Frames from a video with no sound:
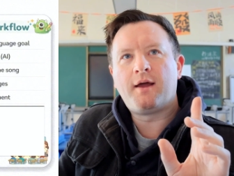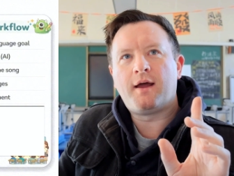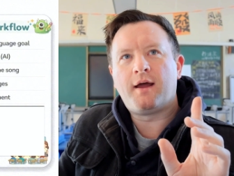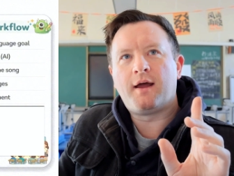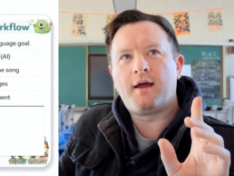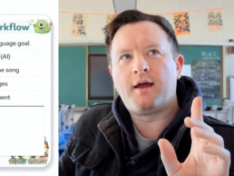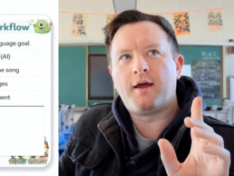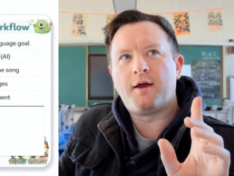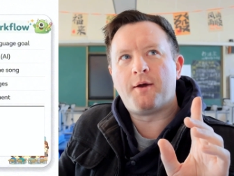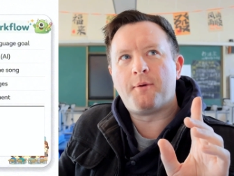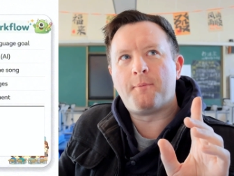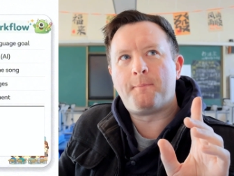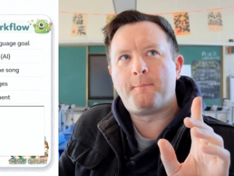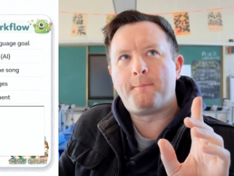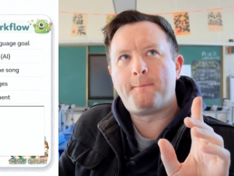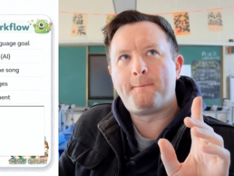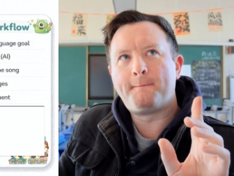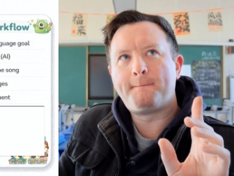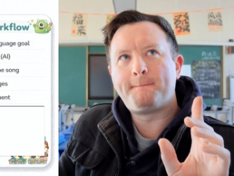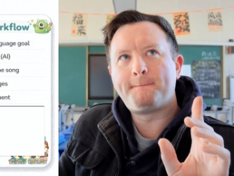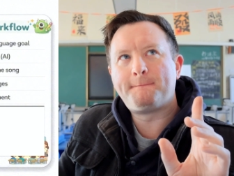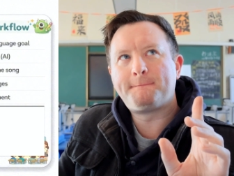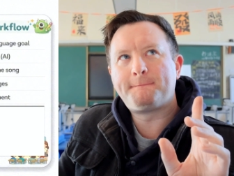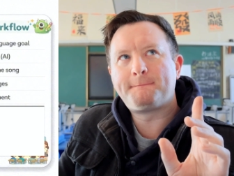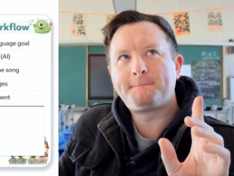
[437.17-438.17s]

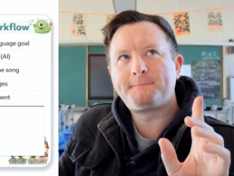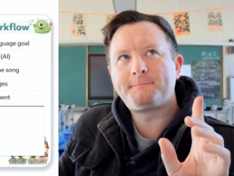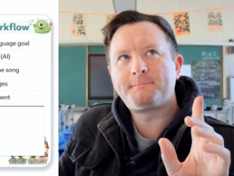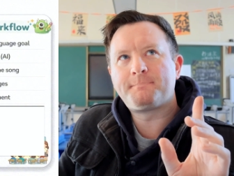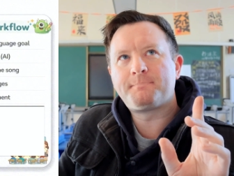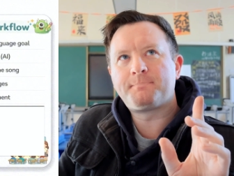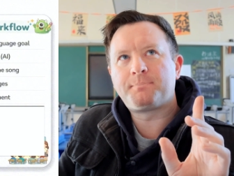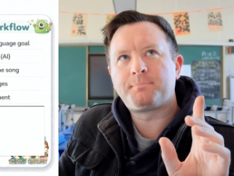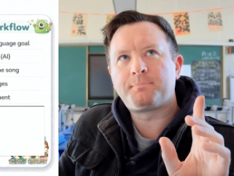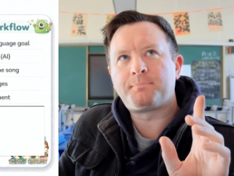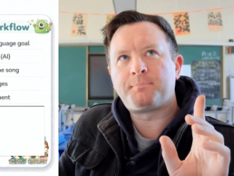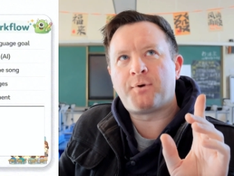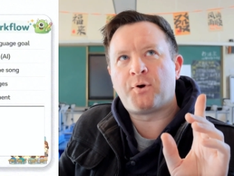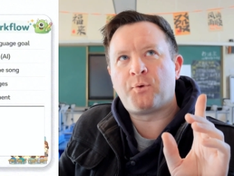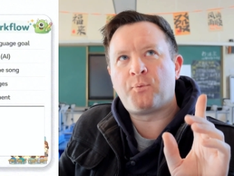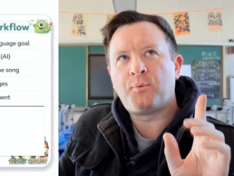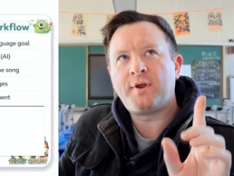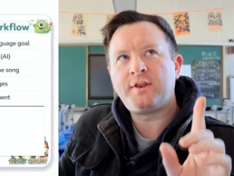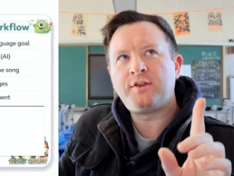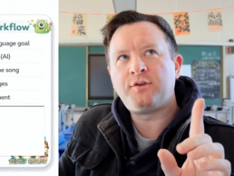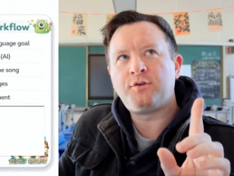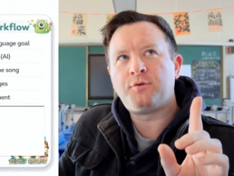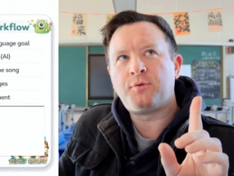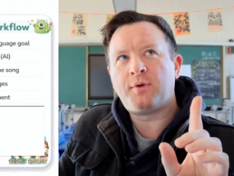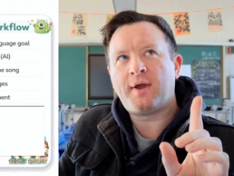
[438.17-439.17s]
But
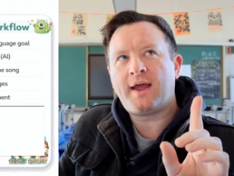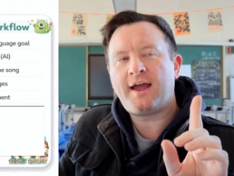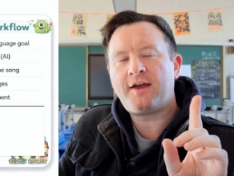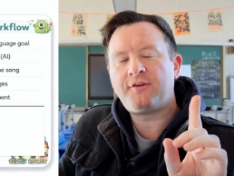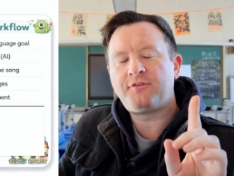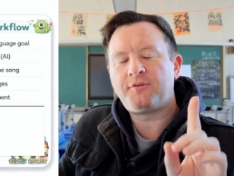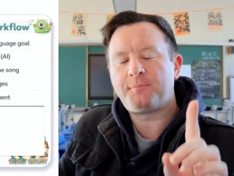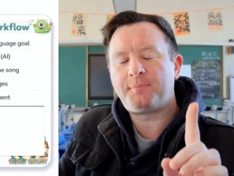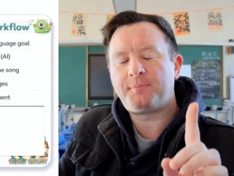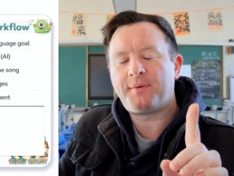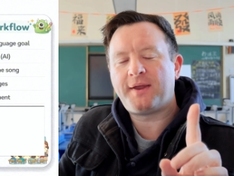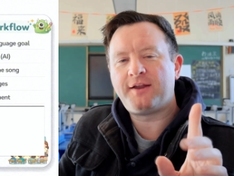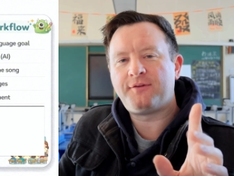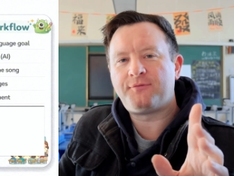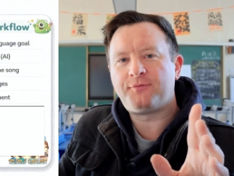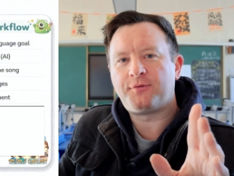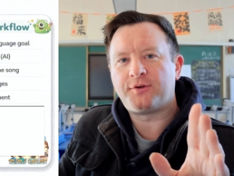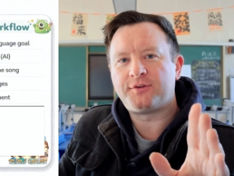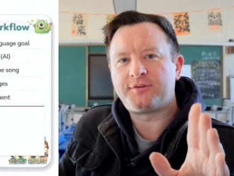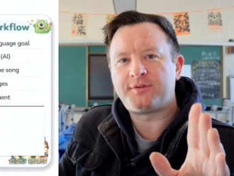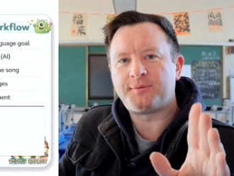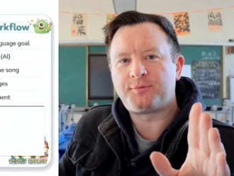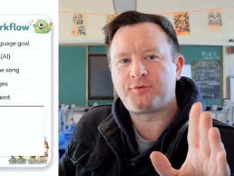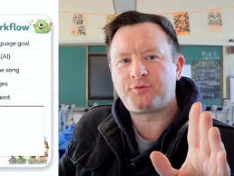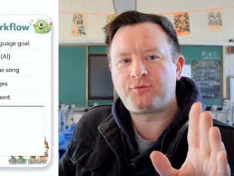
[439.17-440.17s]
when you haven't paid for a
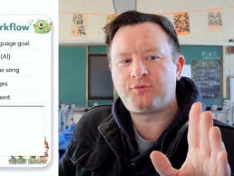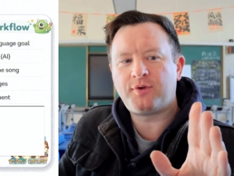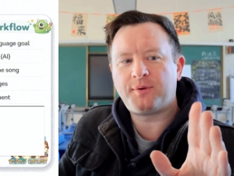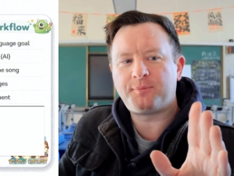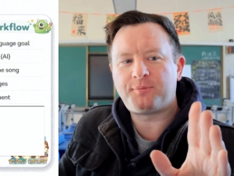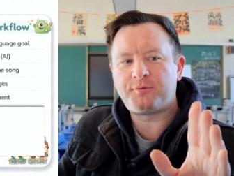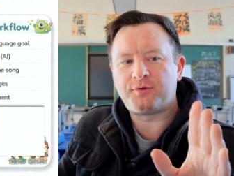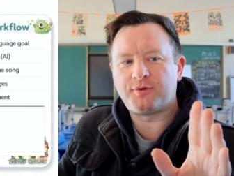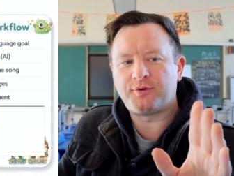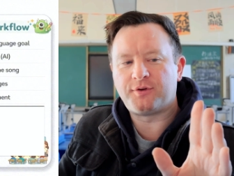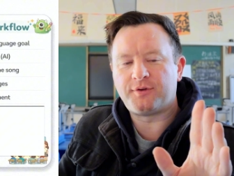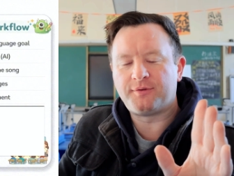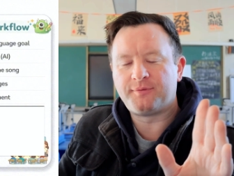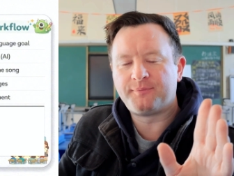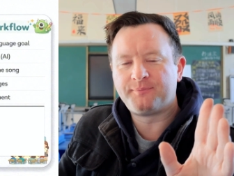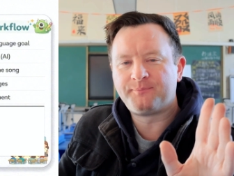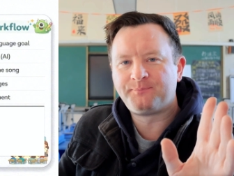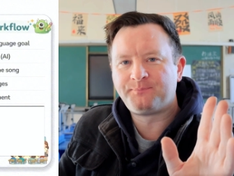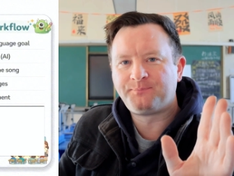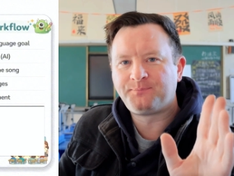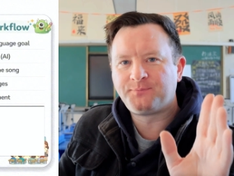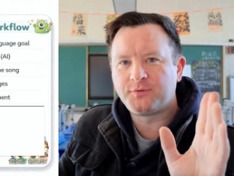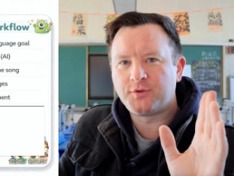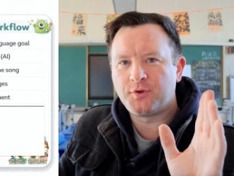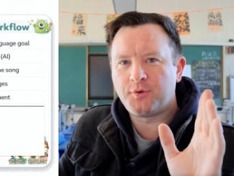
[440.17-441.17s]
subscription,
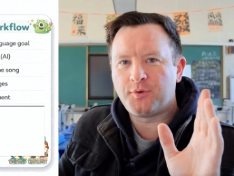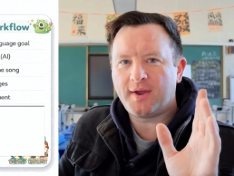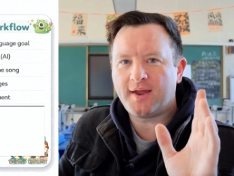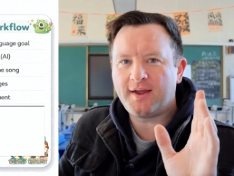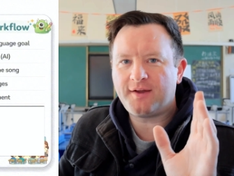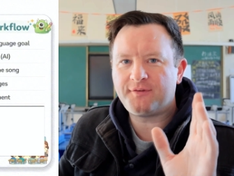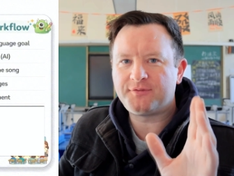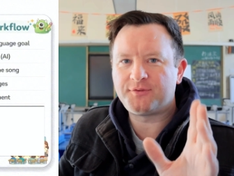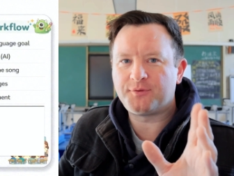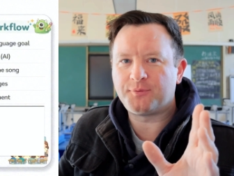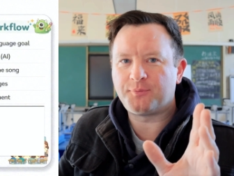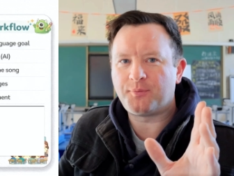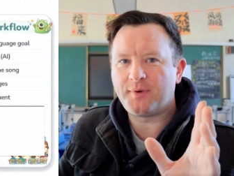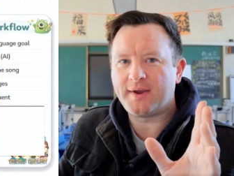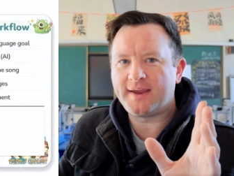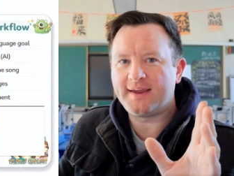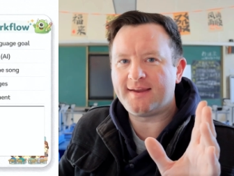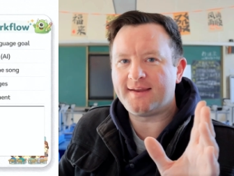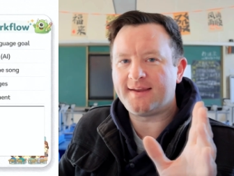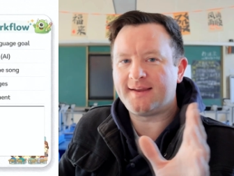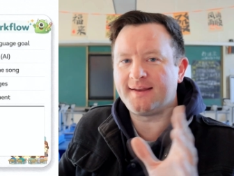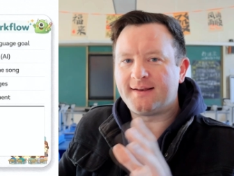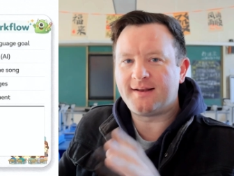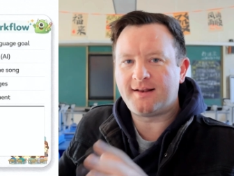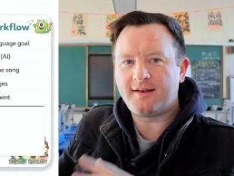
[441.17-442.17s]
you have to
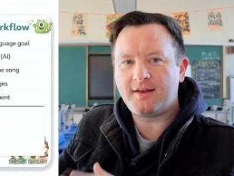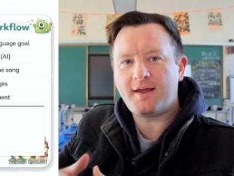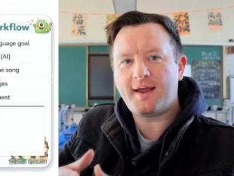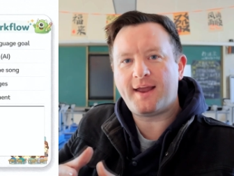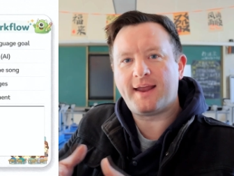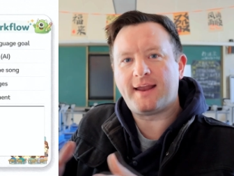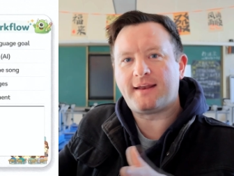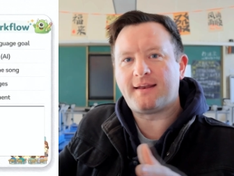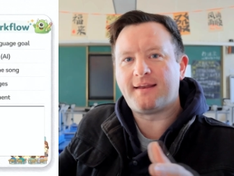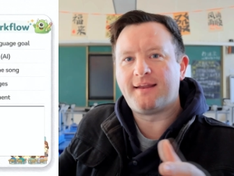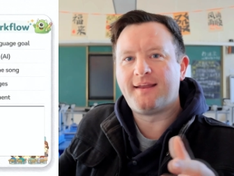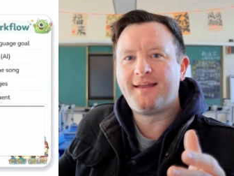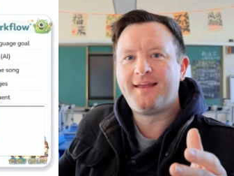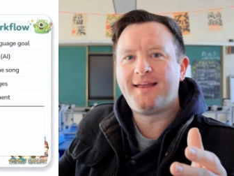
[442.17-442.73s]
wait in a line.